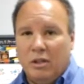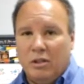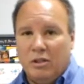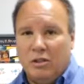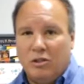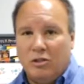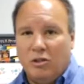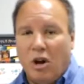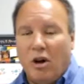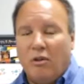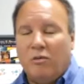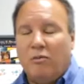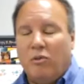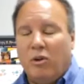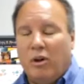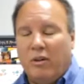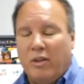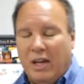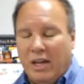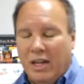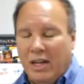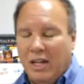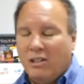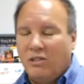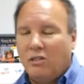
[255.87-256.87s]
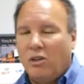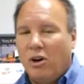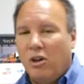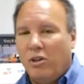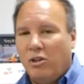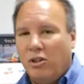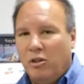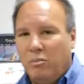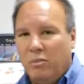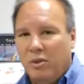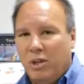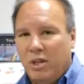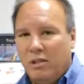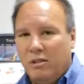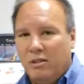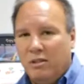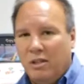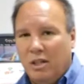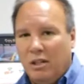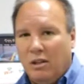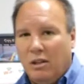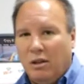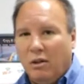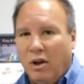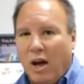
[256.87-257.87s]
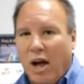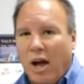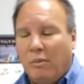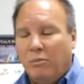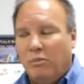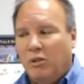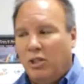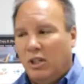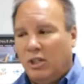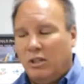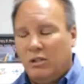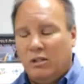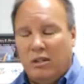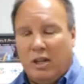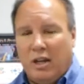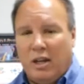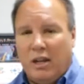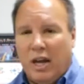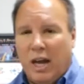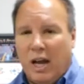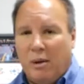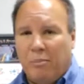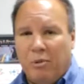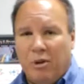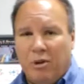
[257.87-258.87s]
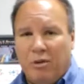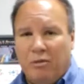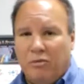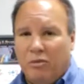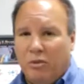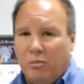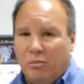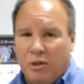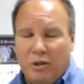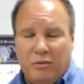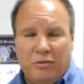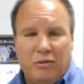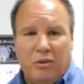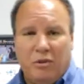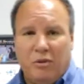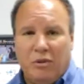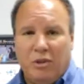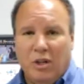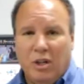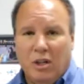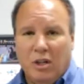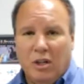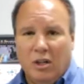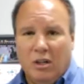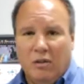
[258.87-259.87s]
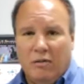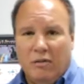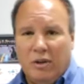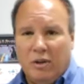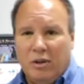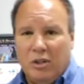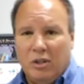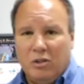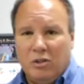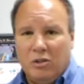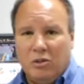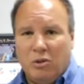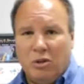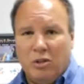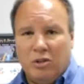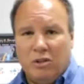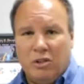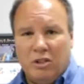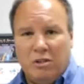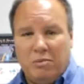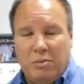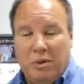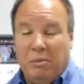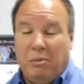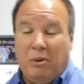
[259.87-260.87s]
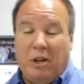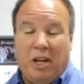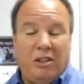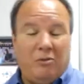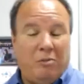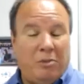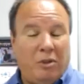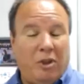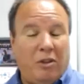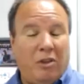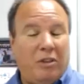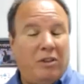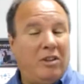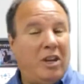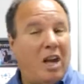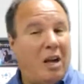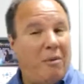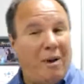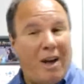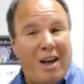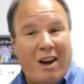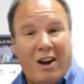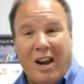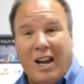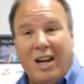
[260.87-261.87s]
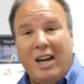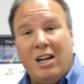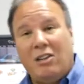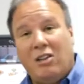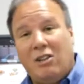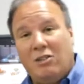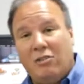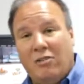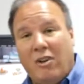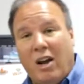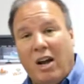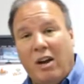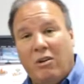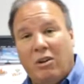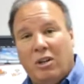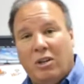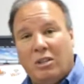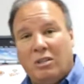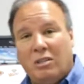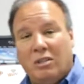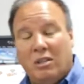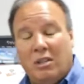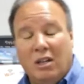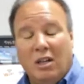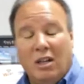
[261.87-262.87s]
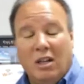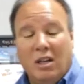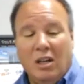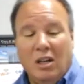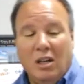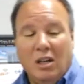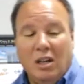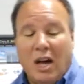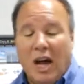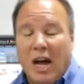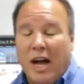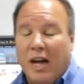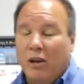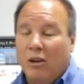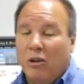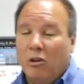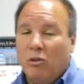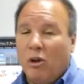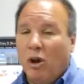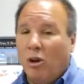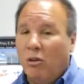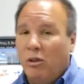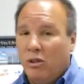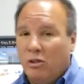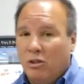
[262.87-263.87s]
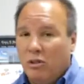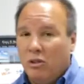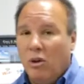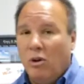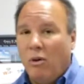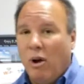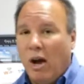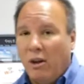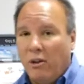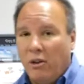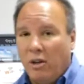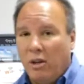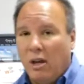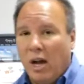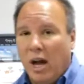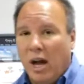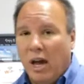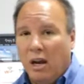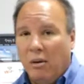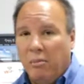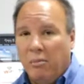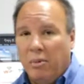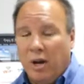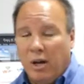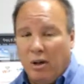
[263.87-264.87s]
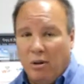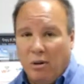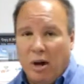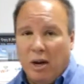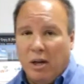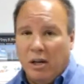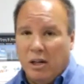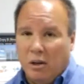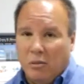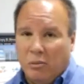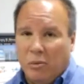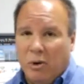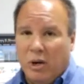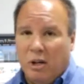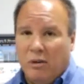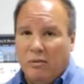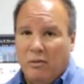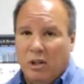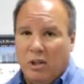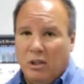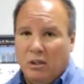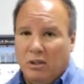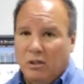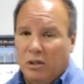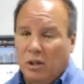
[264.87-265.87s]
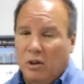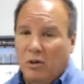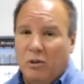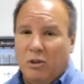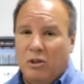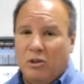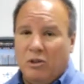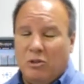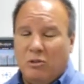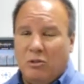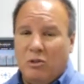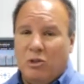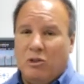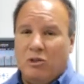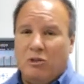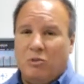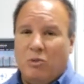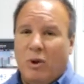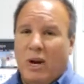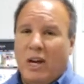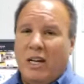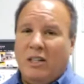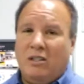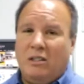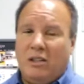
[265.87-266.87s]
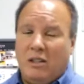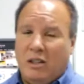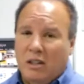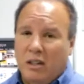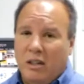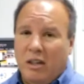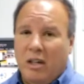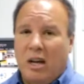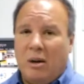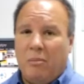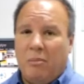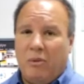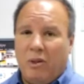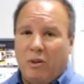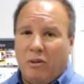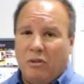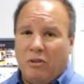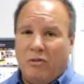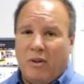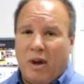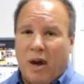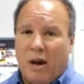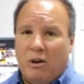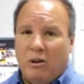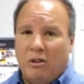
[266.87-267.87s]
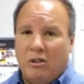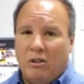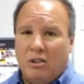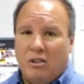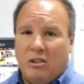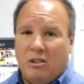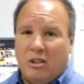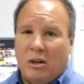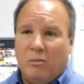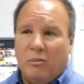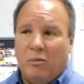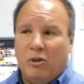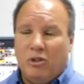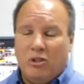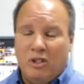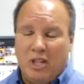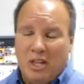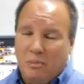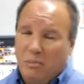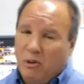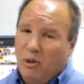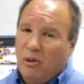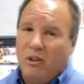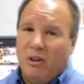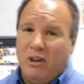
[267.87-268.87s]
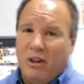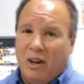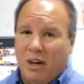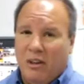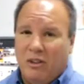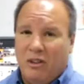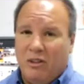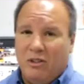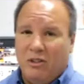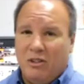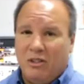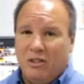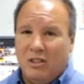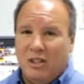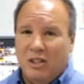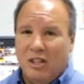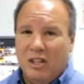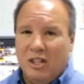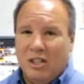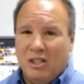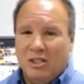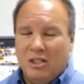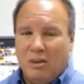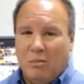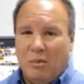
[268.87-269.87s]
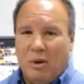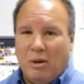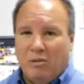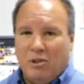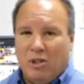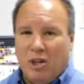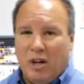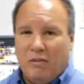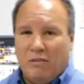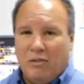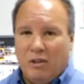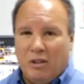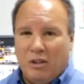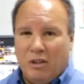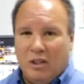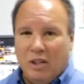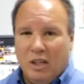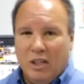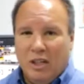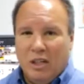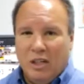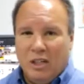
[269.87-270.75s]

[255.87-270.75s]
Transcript: software that gets on your PC, little objects that happen from various sources. People ask me all the time, how did I get this virus? I don't always know how you got it, but I know how to get rid of it. And so there's ways to clean up those viruses. Some are deeper than others. Sometimes you have to